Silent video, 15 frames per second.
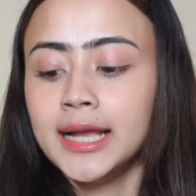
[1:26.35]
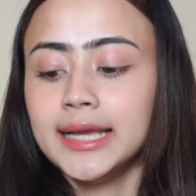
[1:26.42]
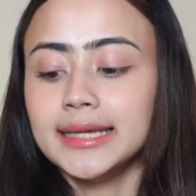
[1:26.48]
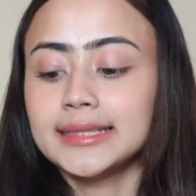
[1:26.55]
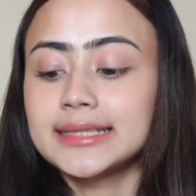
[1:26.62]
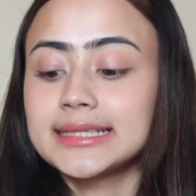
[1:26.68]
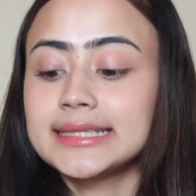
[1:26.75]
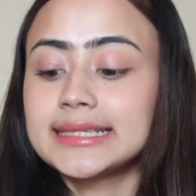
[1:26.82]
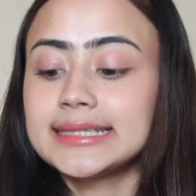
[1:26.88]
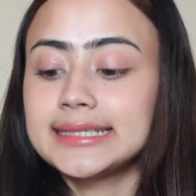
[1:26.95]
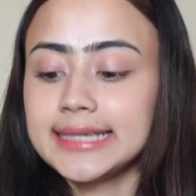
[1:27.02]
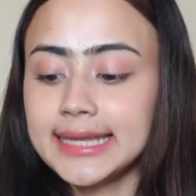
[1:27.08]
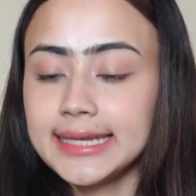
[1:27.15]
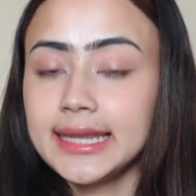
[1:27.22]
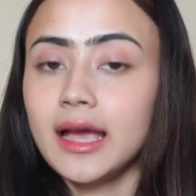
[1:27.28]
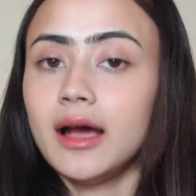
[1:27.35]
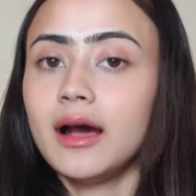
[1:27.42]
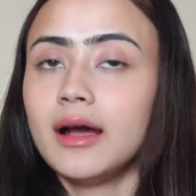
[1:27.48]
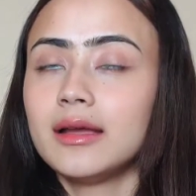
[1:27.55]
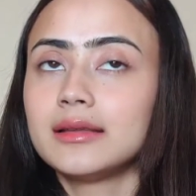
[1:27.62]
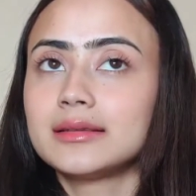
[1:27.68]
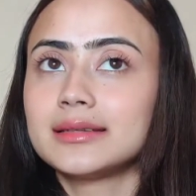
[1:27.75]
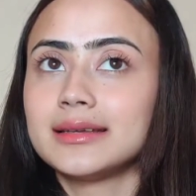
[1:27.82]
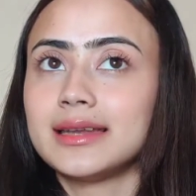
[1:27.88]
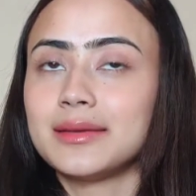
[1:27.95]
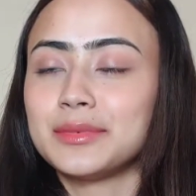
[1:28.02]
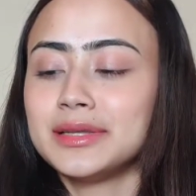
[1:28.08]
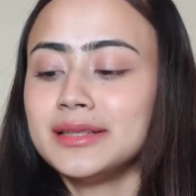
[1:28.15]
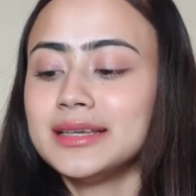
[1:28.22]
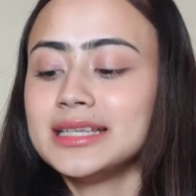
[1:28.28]
It's 10
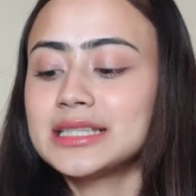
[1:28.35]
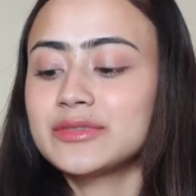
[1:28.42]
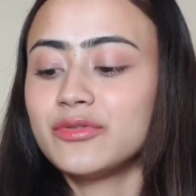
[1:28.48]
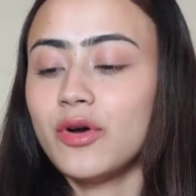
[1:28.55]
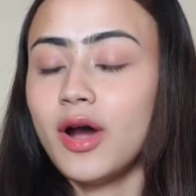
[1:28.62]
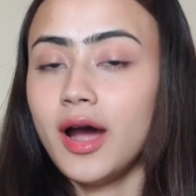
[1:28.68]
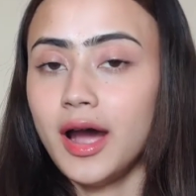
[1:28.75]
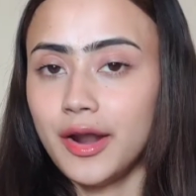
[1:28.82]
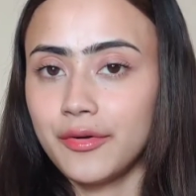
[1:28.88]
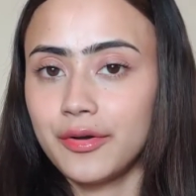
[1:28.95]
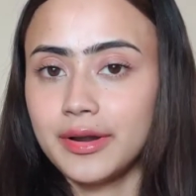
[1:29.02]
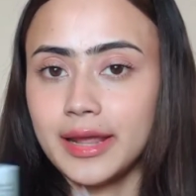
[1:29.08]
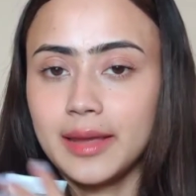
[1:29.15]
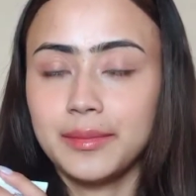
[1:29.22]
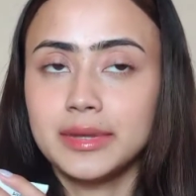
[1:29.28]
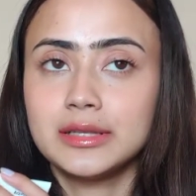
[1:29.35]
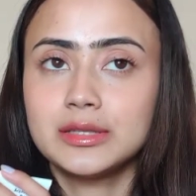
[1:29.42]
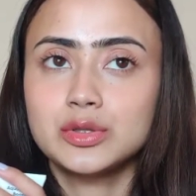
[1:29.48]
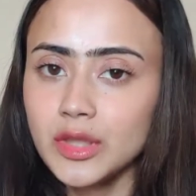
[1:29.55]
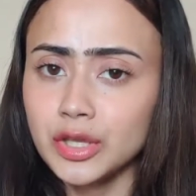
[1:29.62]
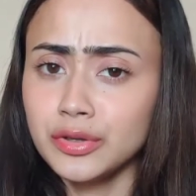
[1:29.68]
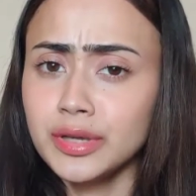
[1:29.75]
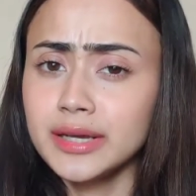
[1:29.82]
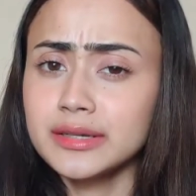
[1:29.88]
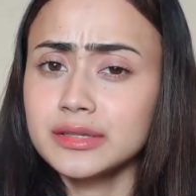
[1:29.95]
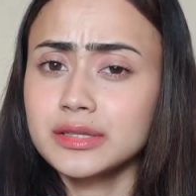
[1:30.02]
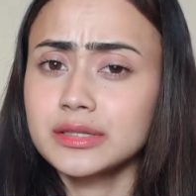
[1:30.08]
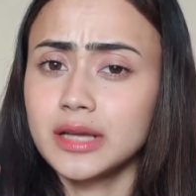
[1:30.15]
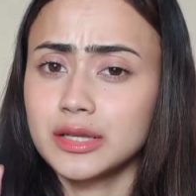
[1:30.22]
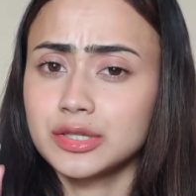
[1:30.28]
ml. It's for 100 ml. You get
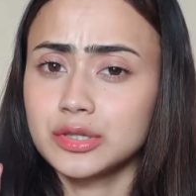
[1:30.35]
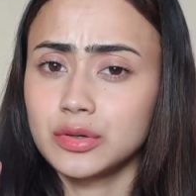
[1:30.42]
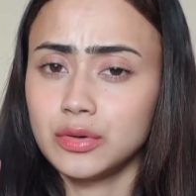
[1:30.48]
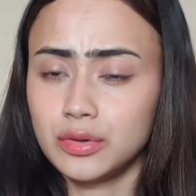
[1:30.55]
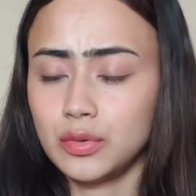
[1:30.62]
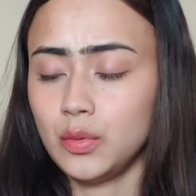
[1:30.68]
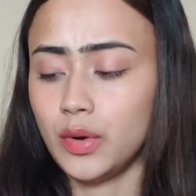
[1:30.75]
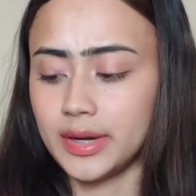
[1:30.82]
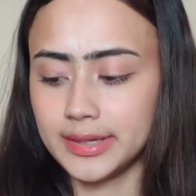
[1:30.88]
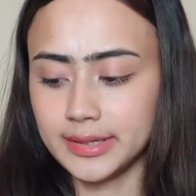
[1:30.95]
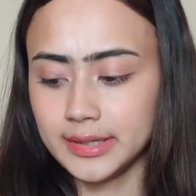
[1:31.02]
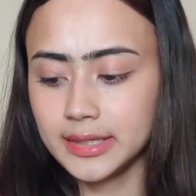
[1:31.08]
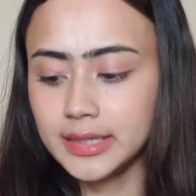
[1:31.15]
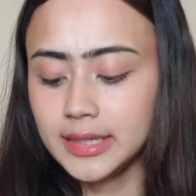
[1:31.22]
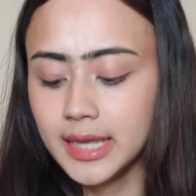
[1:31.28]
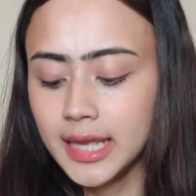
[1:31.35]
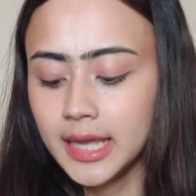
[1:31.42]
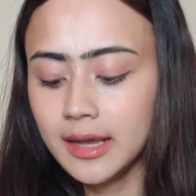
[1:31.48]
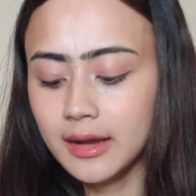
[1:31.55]
such good quantity.